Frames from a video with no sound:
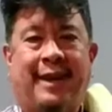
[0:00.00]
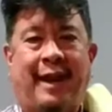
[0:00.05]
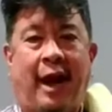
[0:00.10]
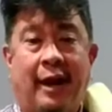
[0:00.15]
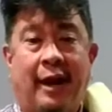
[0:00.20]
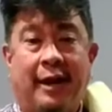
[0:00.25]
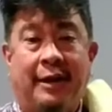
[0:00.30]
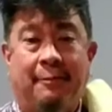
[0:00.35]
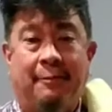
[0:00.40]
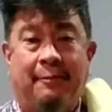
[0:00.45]

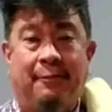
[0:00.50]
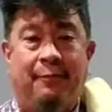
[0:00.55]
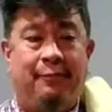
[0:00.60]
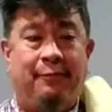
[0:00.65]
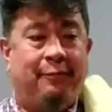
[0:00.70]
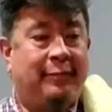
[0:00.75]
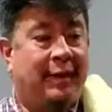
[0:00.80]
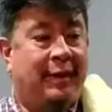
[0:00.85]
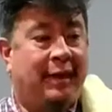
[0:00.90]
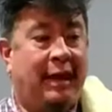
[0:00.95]
Hi.
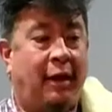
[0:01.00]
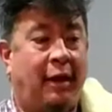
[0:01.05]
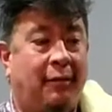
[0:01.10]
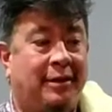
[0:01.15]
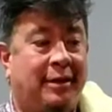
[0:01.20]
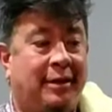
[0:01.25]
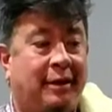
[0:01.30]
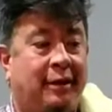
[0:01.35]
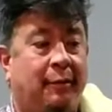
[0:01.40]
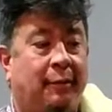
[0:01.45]
Now we
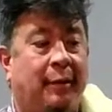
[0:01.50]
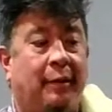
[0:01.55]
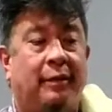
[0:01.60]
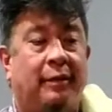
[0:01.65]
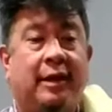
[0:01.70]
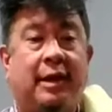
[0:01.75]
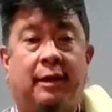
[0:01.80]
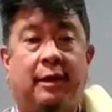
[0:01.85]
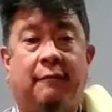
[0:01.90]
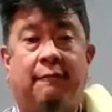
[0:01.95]
talk
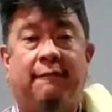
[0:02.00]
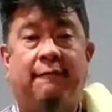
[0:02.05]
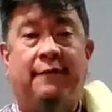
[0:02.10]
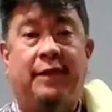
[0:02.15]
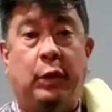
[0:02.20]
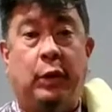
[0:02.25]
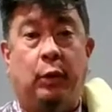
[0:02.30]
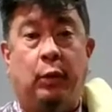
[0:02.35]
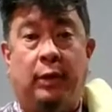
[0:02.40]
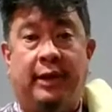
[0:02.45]
about the
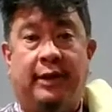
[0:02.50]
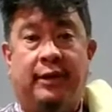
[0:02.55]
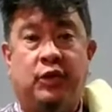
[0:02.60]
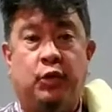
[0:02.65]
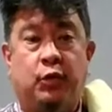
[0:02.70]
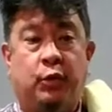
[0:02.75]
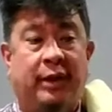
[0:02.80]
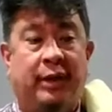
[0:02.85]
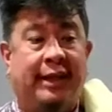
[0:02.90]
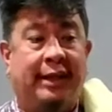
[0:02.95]
viola
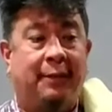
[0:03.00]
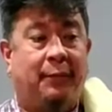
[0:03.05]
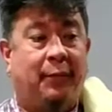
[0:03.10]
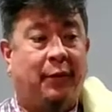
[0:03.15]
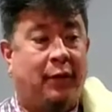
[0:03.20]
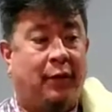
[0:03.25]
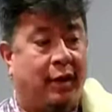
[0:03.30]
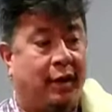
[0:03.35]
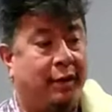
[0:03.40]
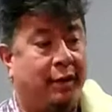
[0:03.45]
tricky
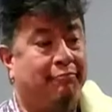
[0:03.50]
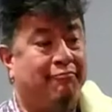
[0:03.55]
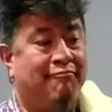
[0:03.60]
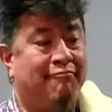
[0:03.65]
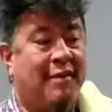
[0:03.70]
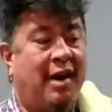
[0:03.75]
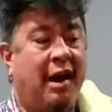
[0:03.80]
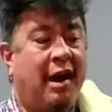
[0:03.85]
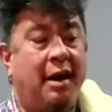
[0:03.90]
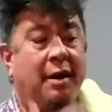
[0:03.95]
part.
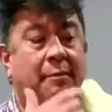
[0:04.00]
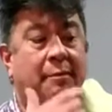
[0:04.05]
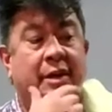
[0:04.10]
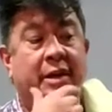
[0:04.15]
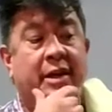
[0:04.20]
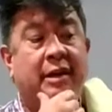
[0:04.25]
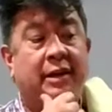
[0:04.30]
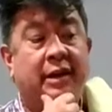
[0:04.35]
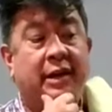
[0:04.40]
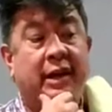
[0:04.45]
I'm
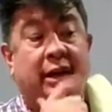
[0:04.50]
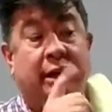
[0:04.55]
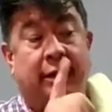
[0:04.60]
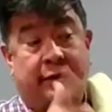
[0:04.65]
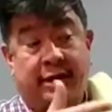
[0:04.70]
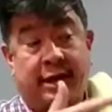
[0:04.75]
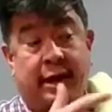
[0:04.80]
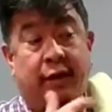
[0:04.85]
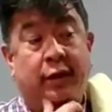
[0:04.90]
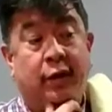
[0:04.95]
going to think
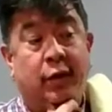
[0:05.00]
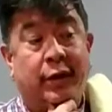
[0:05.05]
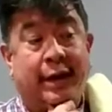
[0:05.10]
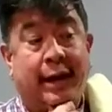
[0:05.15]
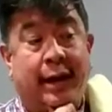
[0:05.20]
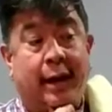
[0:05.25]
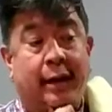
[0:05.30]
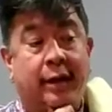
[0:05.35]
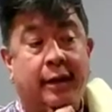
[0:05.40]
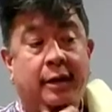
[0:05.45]
as I look
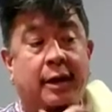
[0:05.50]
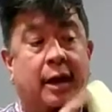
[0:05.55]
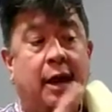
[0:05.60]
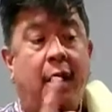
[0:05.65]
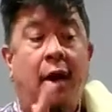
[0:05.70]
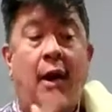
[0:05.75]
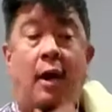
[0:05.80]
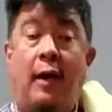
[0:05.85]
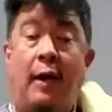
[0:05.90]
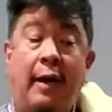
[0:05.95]
at it,
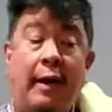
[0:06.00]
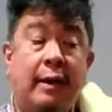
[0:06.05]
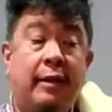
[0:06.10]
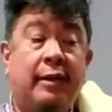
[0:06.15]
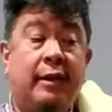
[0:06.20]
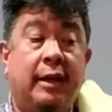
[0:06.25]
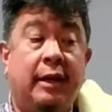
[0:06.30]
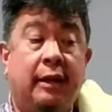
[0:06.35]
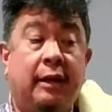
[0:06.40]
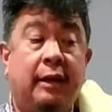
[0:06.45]
I
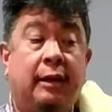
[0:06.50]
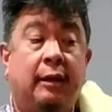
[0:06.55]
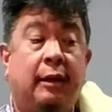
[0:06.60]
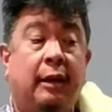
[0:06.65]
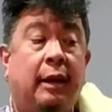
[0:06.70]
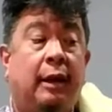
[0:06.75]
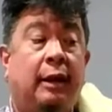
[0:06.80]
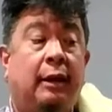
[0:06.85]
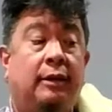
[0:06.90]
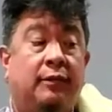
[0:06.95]
think
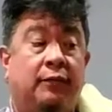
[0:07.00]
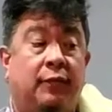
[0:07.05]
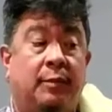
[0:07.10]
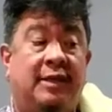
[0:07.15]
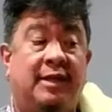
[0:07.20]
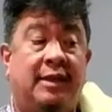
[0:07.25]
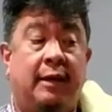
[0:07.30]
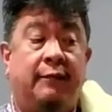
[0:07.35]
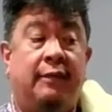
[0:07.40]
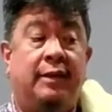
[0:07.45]
it's from
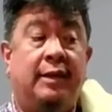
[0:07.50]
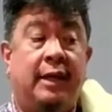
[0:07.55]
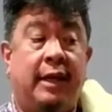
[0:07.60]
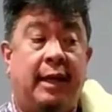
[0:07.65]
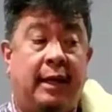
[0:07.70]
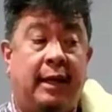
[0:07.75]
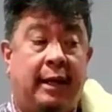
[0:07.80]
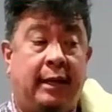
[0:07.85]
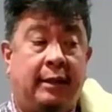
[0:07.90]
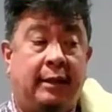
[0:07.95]
7 to
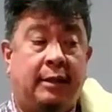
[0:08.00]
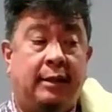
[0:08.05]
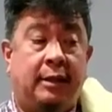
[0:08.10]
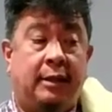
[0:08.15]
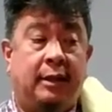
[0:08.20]
8.